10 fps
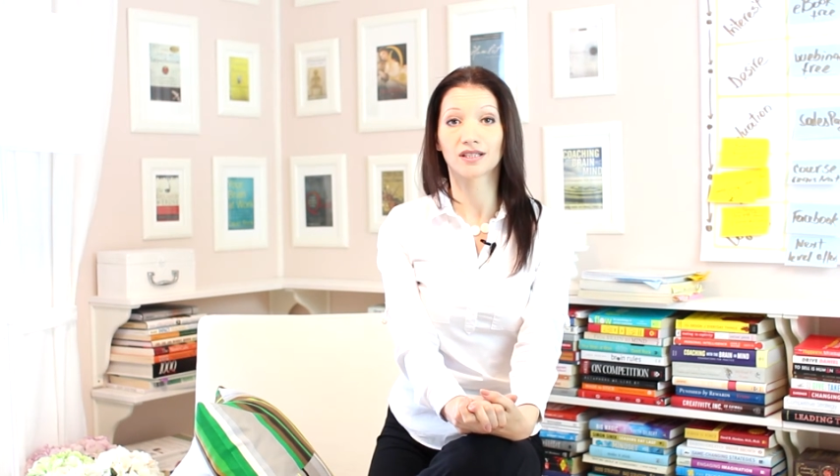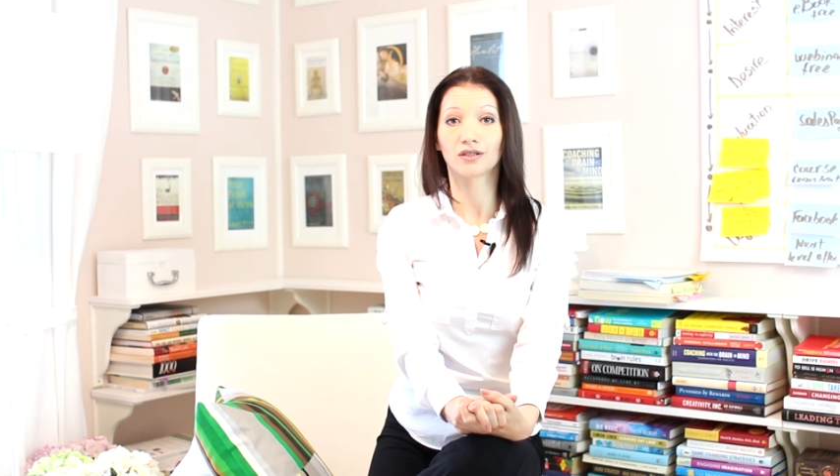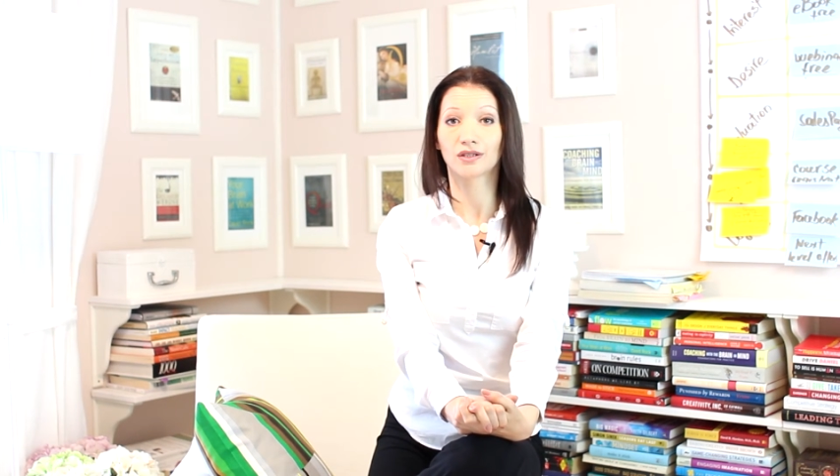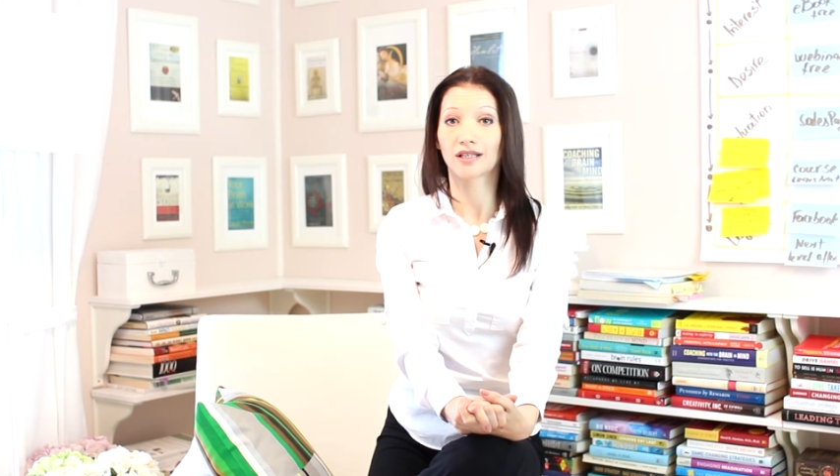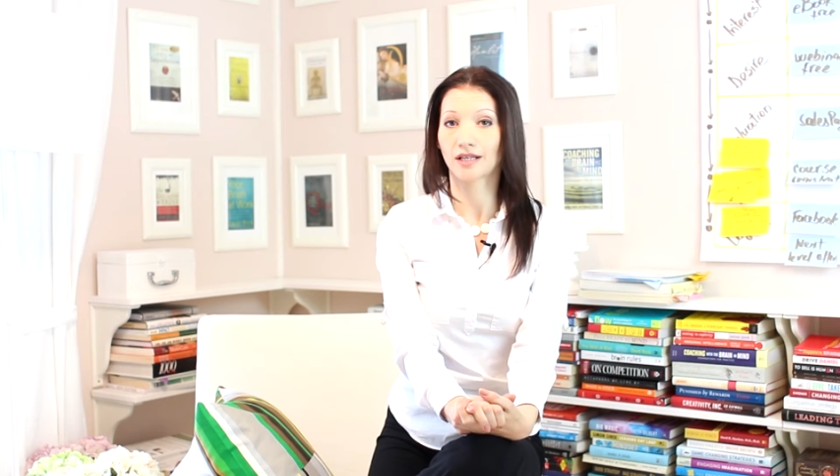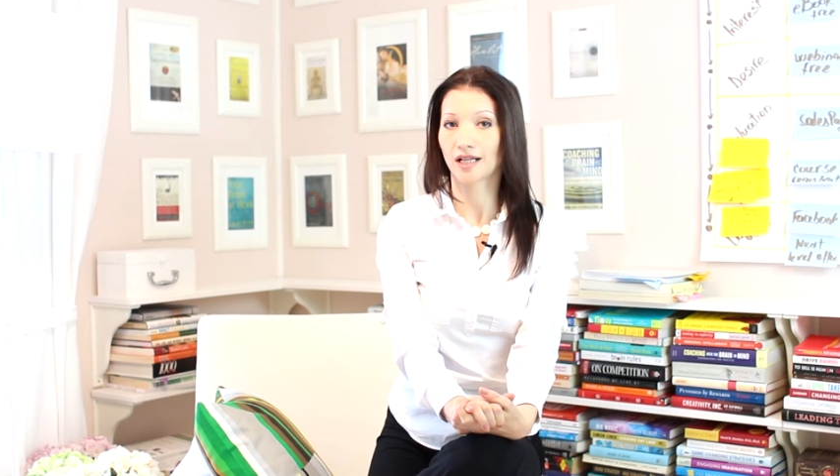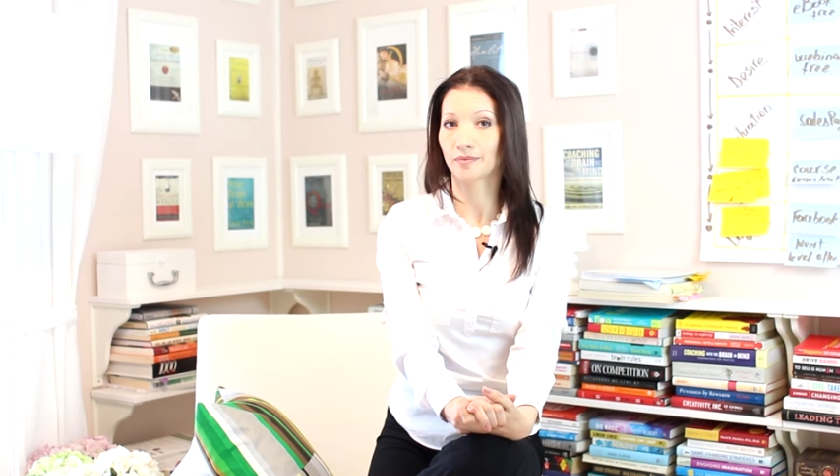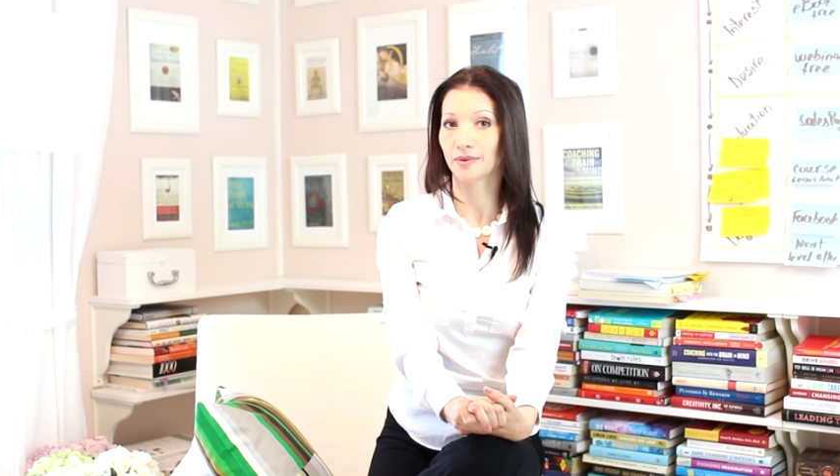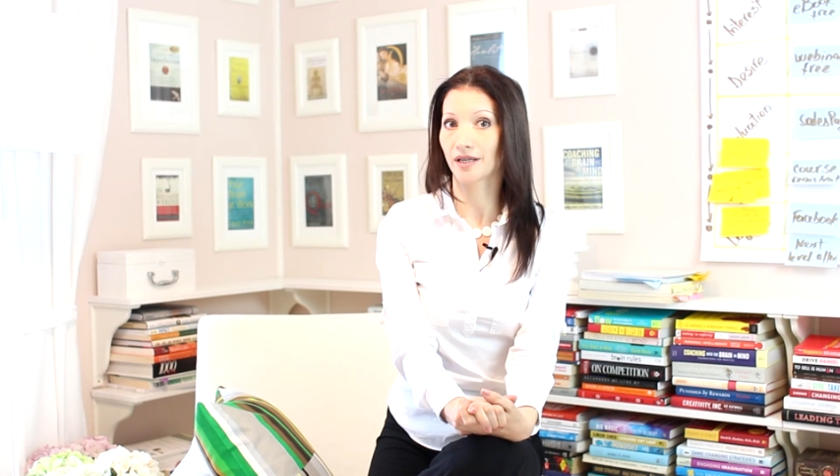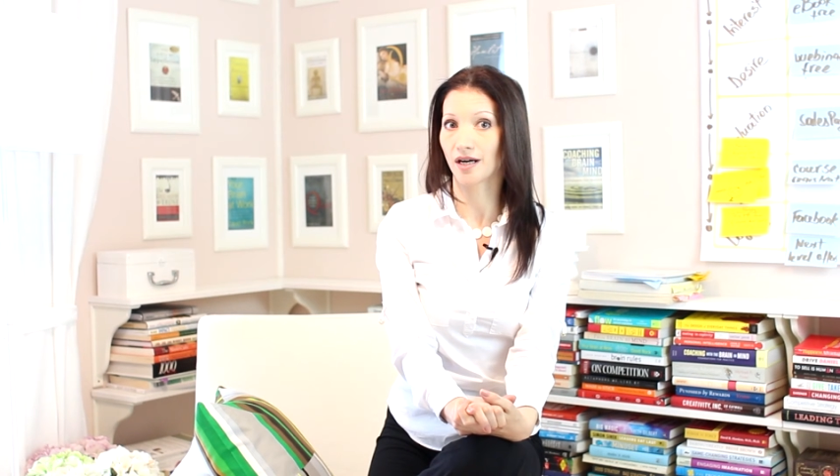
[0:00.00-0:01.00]
good at
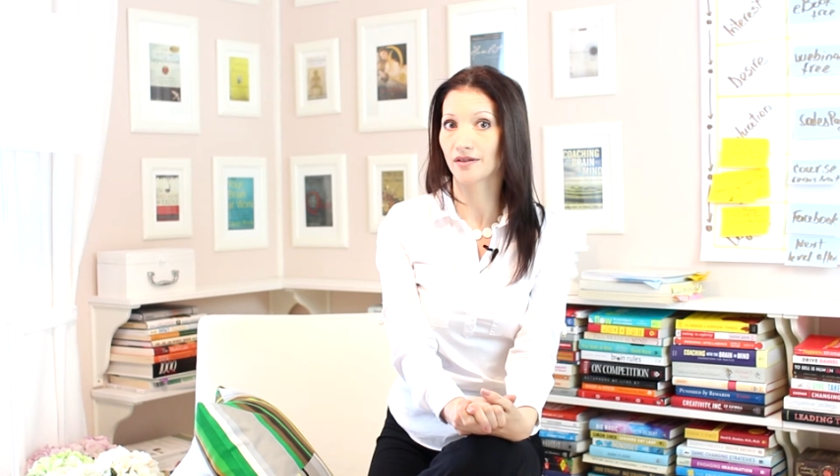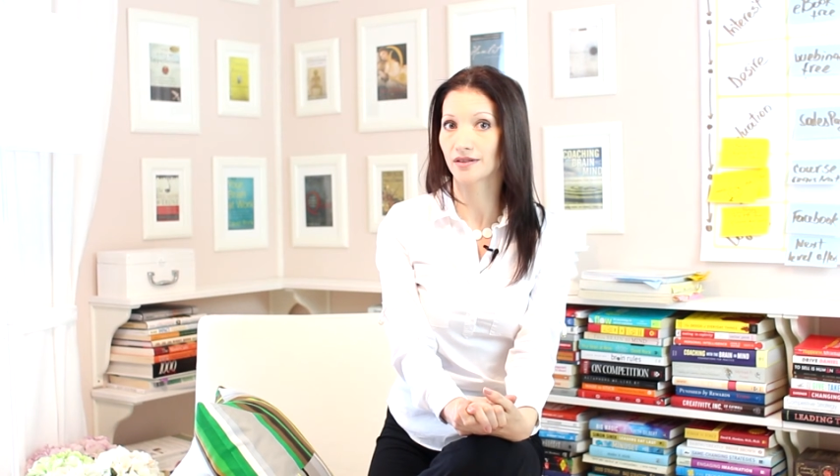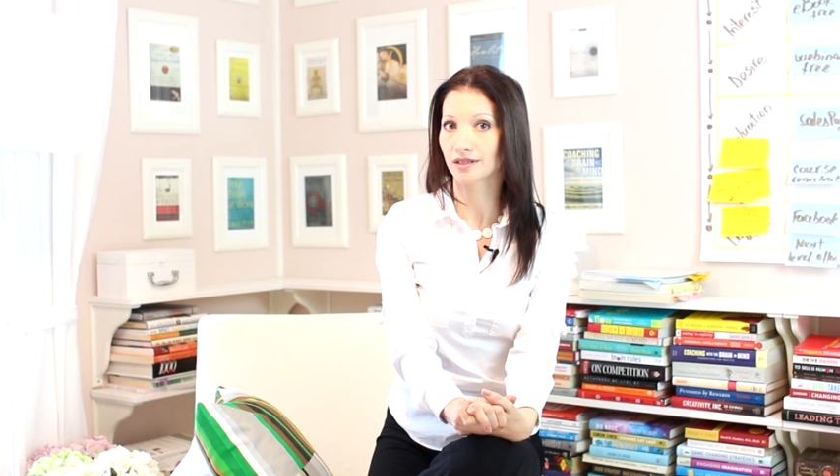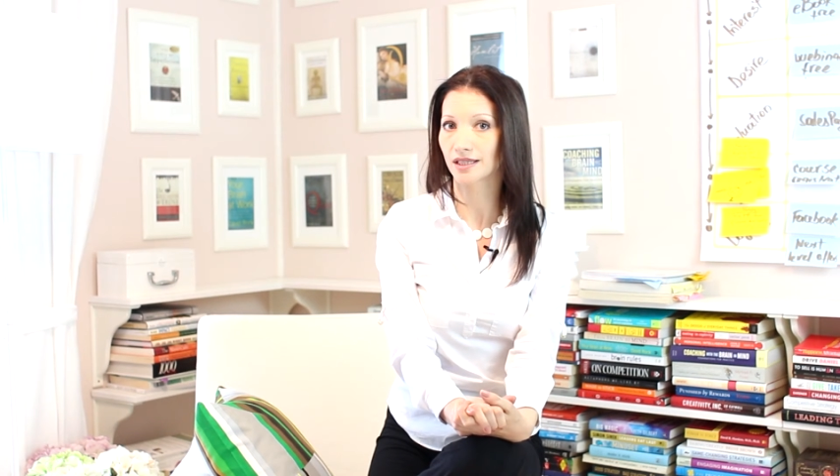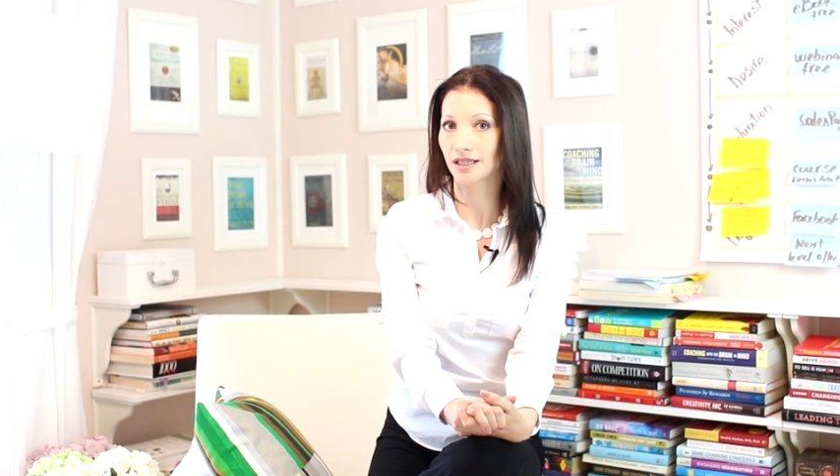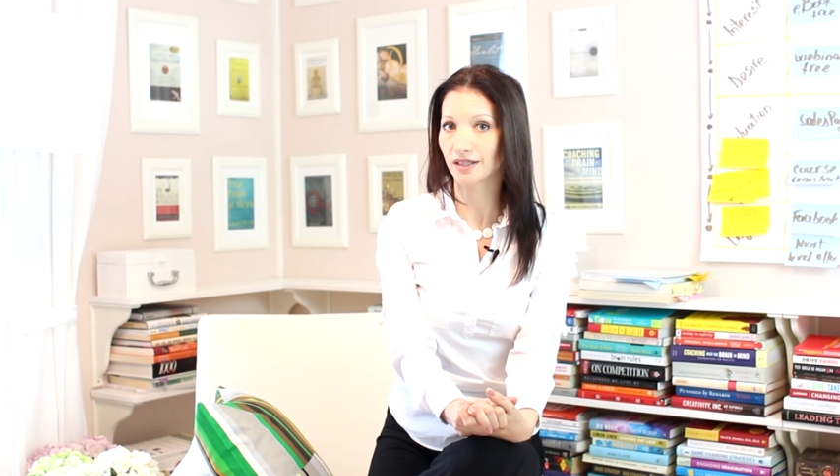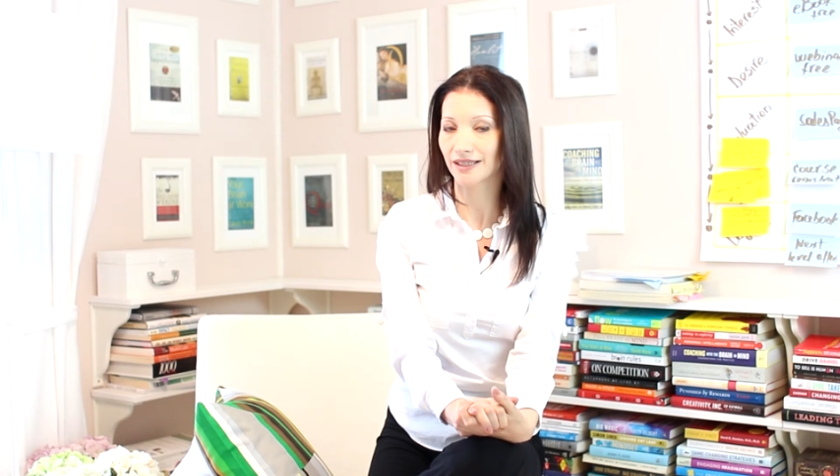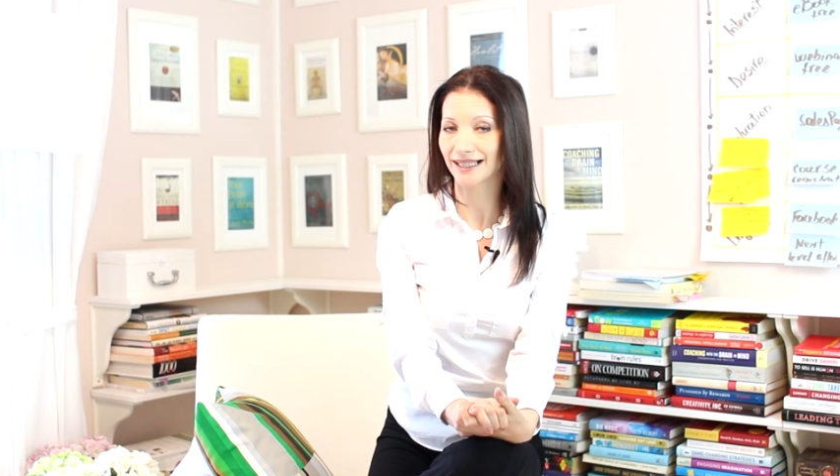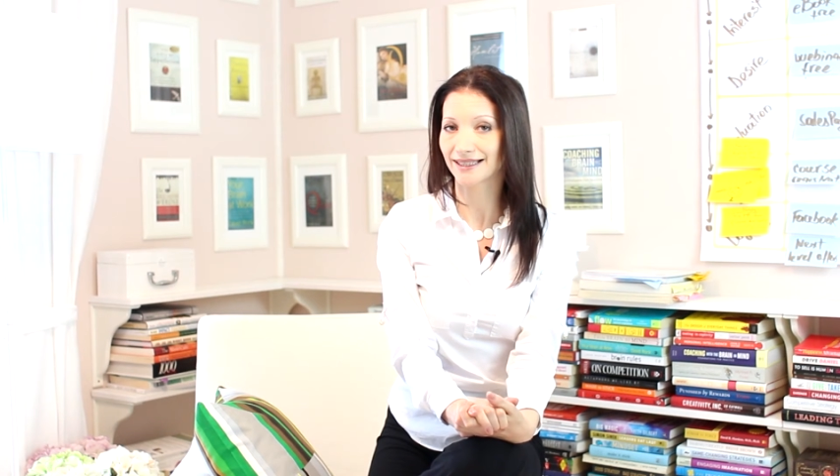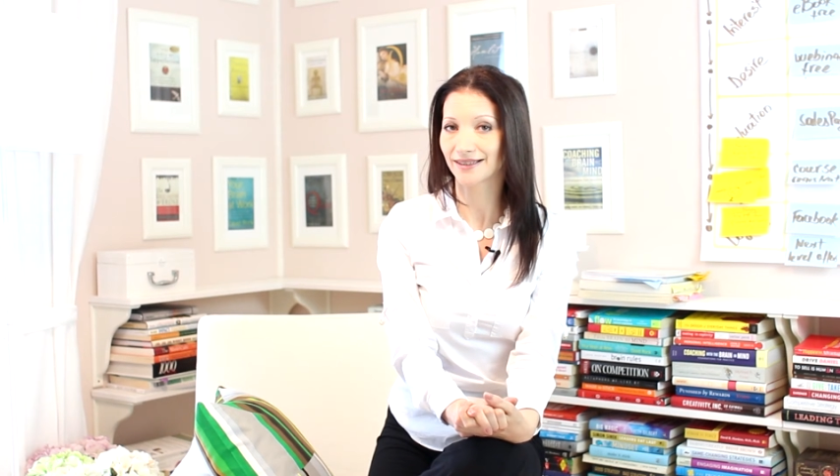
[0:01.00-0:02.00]
helping others learn
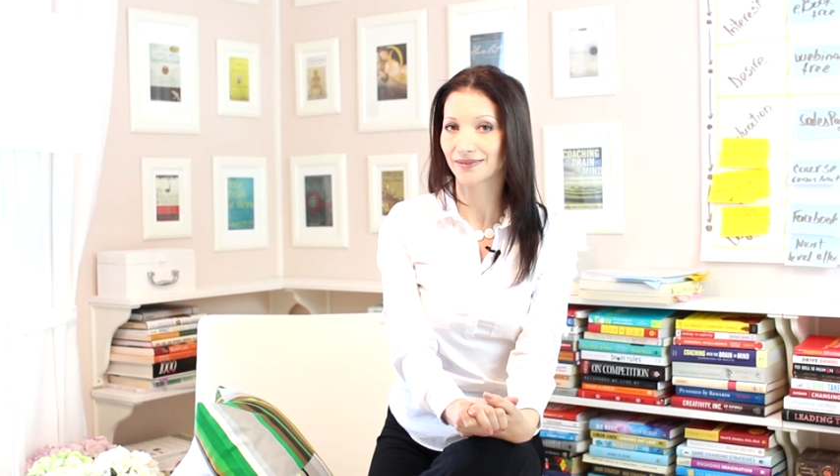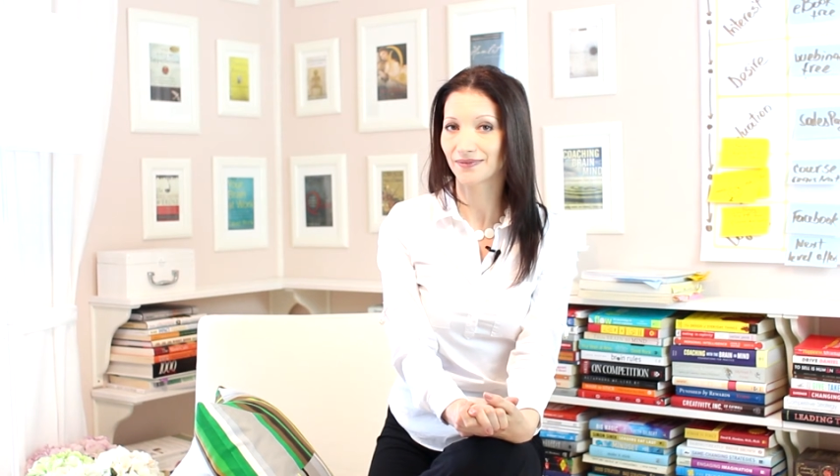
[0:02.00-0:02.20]
it.